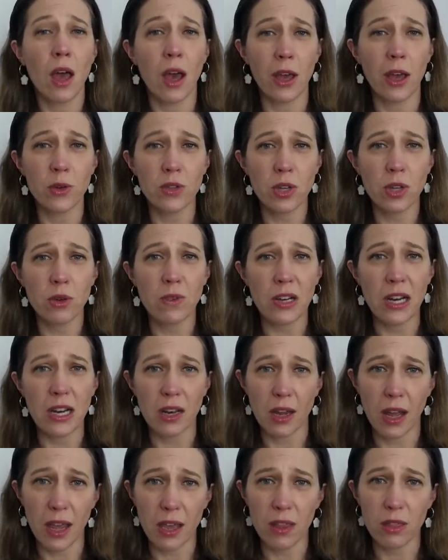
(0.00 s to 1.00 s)
I also really
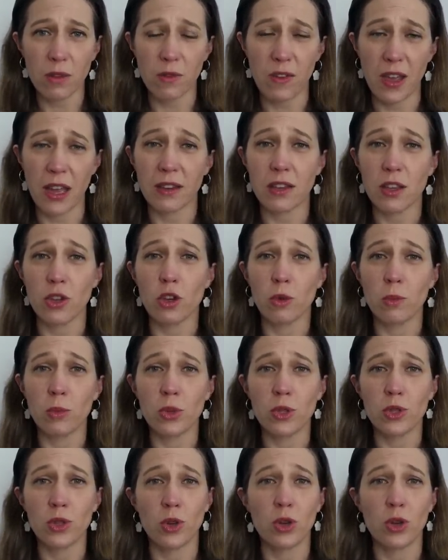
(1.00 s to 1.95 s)
like the fact that you can put